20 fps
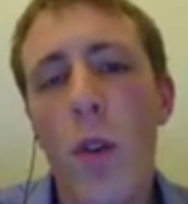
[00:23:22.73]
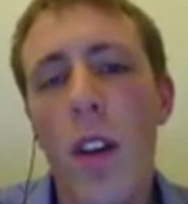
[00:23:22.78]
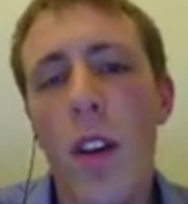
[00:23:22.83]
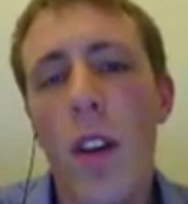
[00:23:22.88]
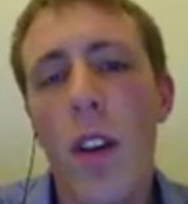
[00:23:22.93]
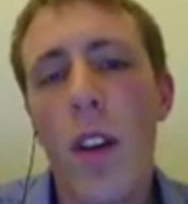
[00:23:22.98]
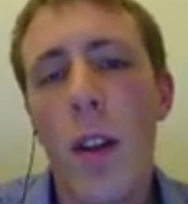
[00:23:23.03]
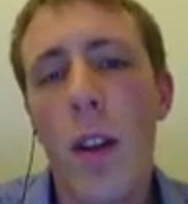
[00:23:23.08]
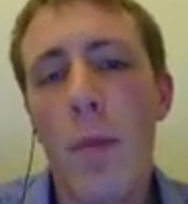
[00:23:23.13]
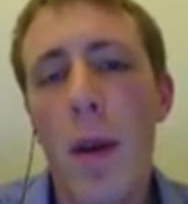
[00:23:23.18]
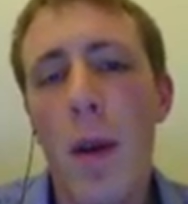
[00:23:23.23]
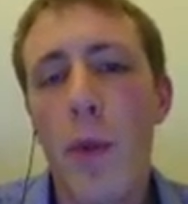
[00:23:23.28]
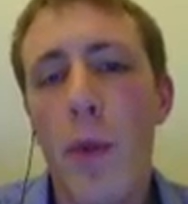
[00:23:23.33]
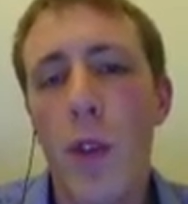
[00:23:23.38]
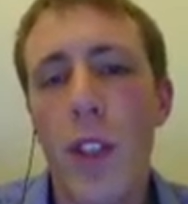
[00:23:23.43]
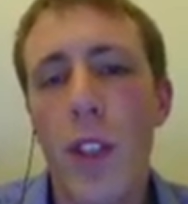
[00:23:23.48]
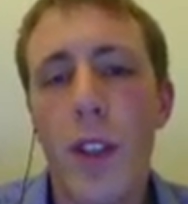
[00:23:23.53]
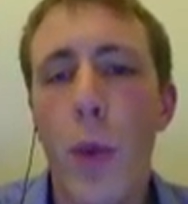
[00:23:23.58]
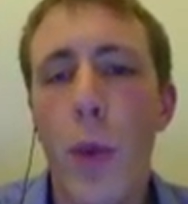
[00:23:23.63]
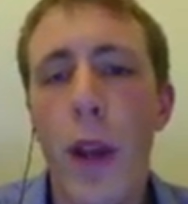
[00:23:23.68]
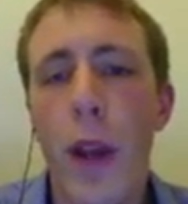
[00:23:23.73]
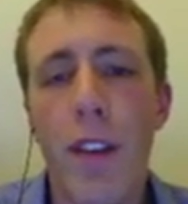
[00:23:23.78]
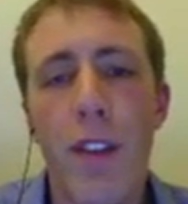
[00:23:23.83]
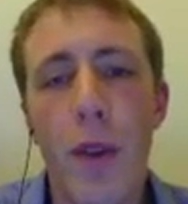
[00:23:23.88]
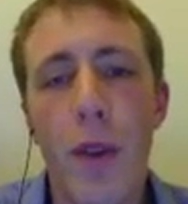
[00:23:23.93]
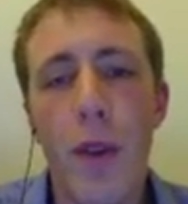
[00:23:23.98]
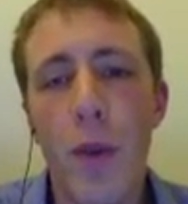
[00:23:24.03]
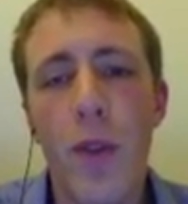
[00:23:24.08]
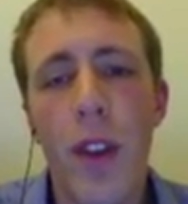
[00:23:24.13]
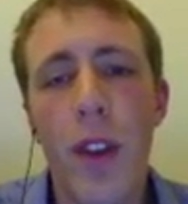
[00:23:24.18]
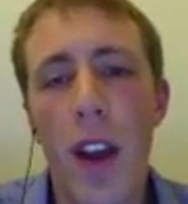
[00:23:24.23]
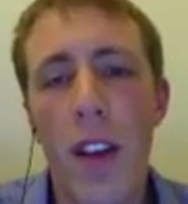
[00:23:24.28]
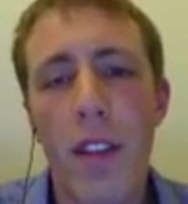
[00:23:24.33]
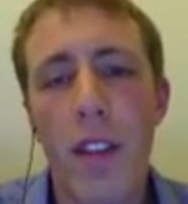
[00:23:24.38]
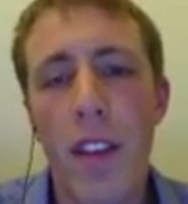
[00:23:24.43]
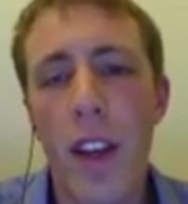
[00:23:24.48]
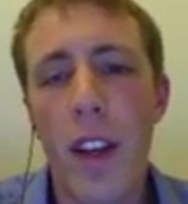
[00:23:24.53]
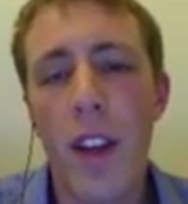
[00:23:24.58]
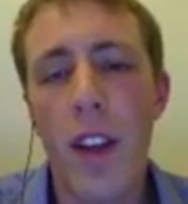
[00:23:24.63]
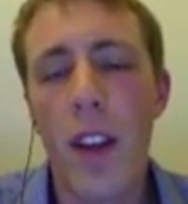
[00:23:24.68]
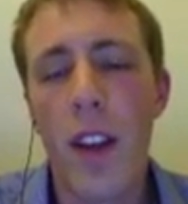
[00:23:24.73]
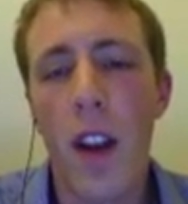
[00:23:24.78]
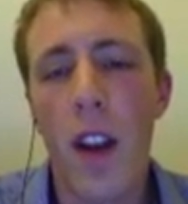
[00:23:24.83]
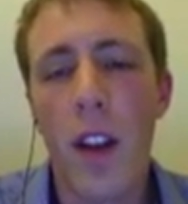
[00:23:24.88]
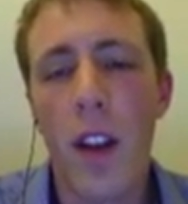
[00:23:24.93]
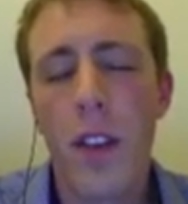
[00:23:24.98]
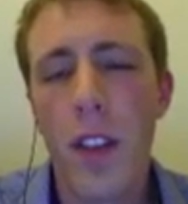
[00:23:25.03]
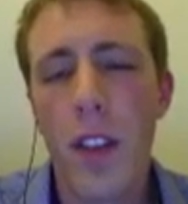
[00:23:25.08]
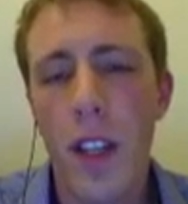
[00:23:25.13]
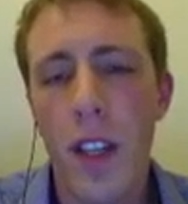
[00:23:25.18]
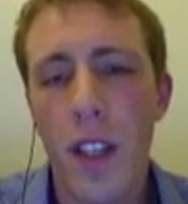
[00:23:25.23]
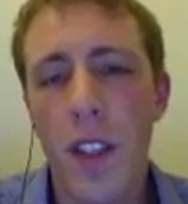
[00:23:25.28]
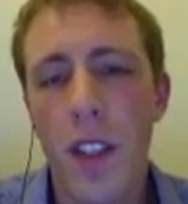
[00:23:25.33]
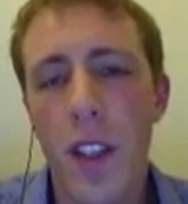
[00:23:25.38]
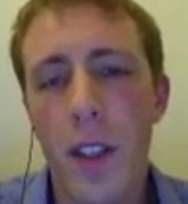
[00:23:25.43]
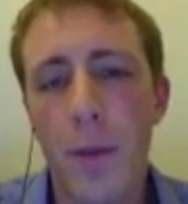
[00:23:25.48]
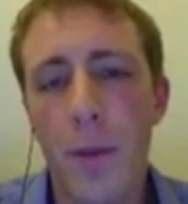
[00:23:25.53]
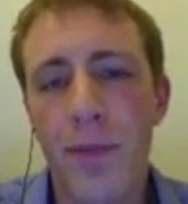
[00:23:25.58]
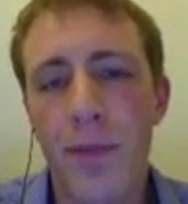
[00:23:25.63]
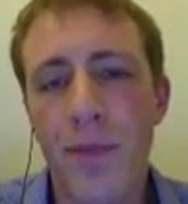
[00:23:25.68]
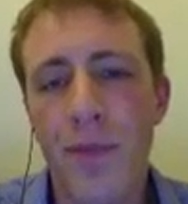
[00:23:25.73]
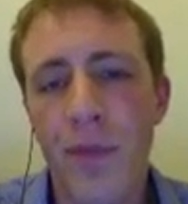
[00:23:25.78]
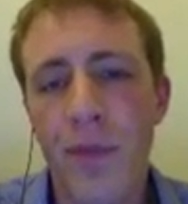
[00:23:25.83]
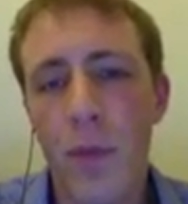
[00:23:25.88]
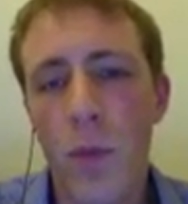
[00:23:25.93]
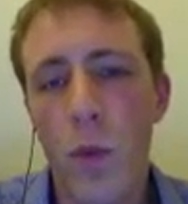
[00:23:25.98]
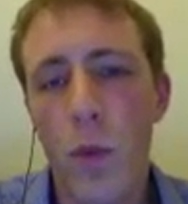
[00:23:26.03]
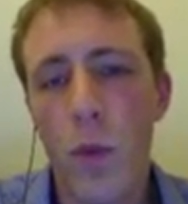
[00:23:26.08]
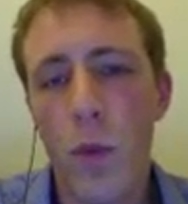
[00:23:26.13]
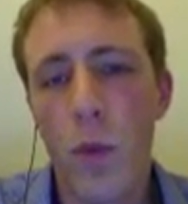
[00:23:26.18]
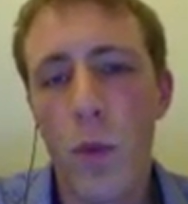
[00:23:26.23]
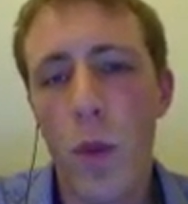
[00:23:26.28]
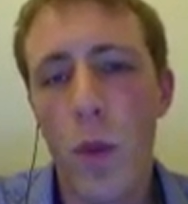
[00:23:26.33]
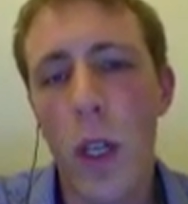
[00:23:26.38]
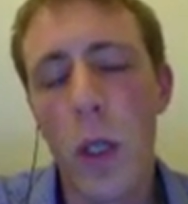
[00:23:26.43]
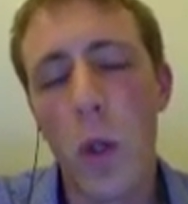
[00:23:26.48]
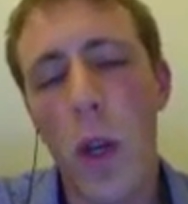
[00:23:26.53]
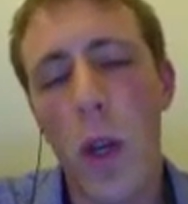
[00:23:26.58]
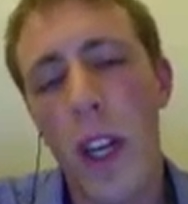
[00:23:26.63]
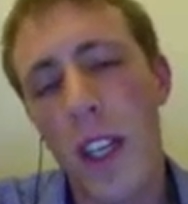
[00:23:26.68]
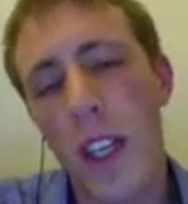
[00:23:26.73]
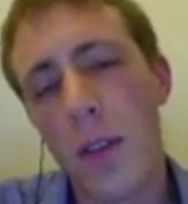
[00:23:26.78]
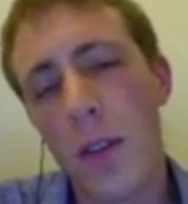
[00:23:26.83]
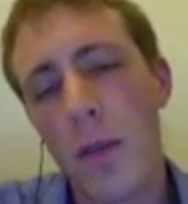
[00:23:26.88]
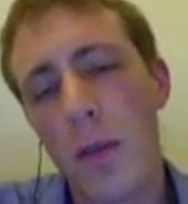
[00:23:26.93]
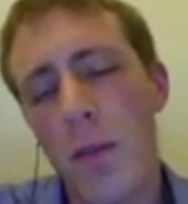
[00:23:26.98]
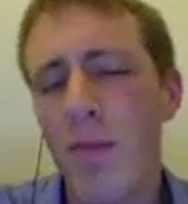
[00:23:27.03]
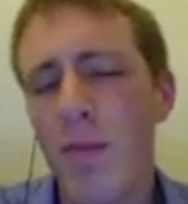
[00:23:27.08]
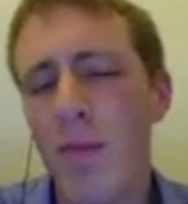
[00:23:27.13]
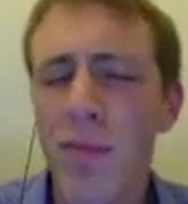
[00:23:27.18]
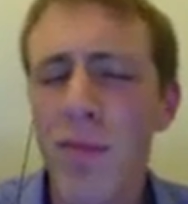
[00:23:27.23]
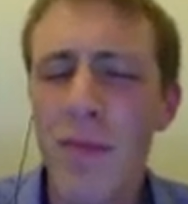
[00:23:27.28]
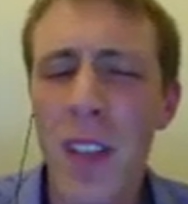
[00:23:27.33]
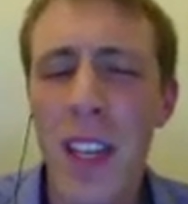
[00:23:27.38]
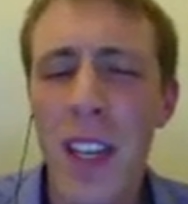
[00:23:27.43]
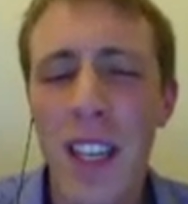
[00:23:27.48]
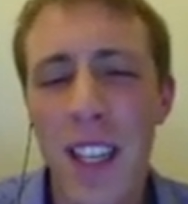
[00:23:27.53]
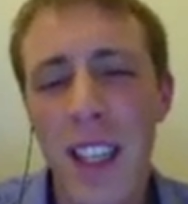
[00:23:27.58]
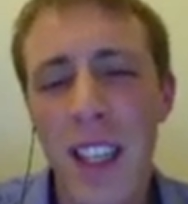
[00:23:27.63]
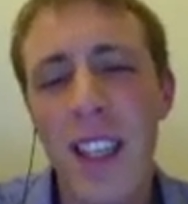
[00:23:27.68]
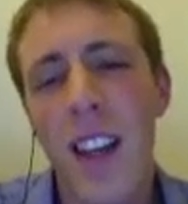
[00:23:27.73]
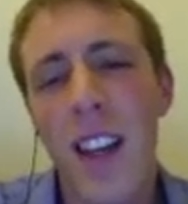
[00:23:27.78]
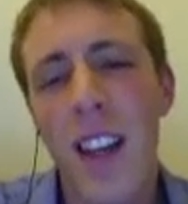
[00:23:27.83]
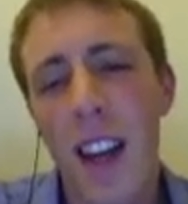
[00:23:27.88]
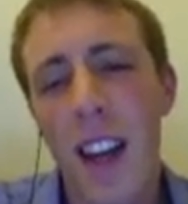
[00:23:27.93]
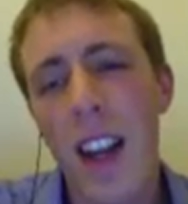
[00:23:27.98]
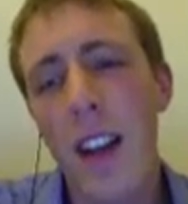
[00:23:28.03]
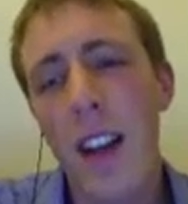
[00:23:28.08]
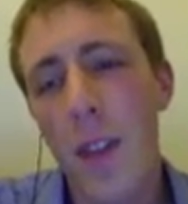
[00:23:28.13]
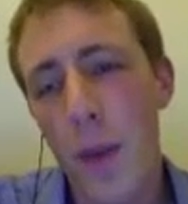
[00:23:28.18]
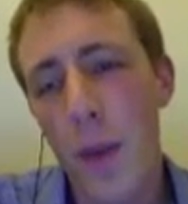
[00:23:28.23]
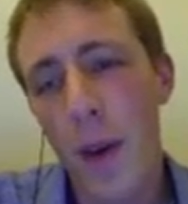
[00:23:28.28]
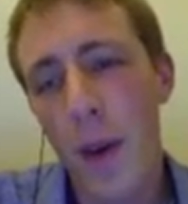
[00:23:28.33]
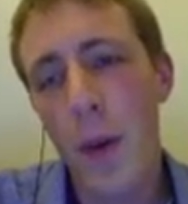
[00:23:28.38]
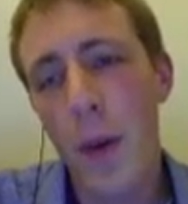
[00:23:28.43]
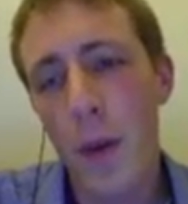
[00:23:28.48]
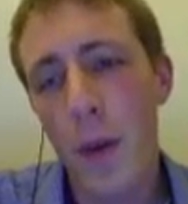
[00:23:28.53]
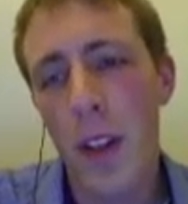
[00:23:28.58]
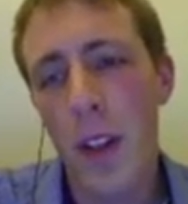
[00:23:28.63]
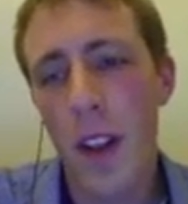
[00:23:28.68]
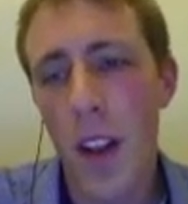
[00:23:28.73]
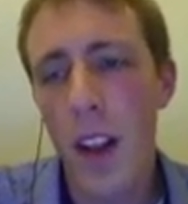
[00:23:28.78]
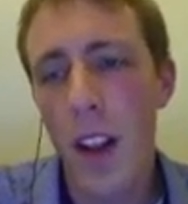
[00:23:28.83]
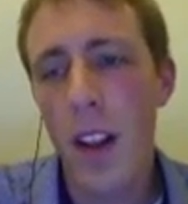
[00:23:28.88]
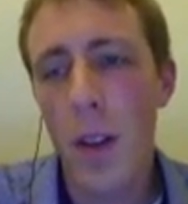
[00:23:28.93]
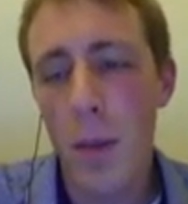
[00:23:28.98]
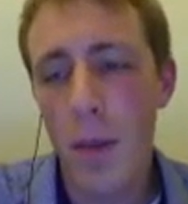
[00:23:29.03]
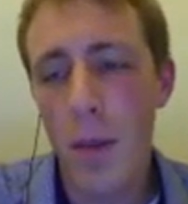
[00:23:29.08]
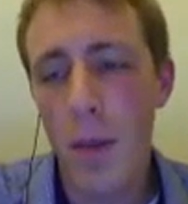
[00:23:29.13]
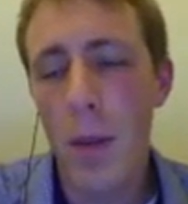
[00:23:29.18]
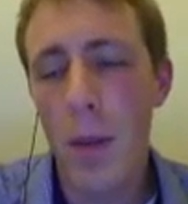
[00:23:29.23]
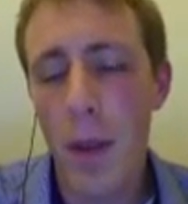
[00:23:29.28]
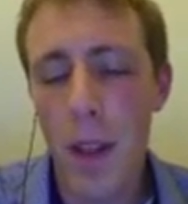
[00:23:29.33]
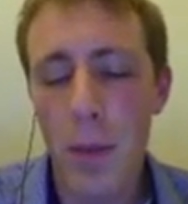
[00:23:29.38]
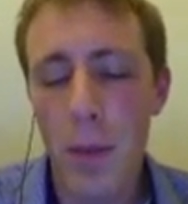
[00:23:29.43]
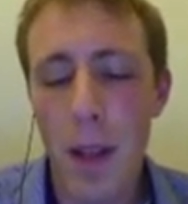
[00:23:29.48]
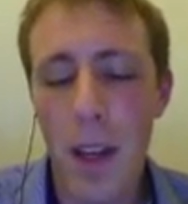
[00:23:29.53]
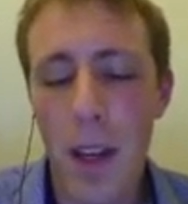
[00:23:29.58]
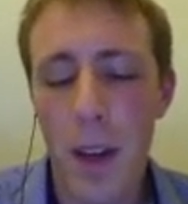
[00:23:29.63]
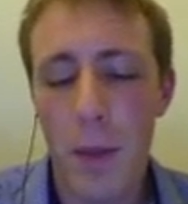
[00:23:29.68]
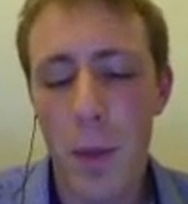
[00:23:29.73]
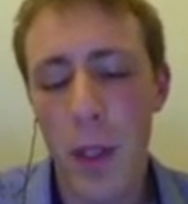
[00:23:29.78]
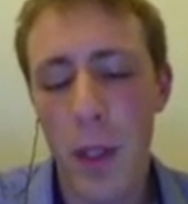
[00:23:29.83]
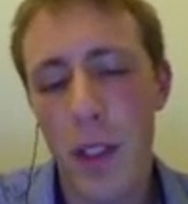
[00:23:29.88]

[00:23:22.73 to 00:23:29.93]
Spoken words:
At my project we have used Ivy a lot, and well, I like the Gradle one a bit better,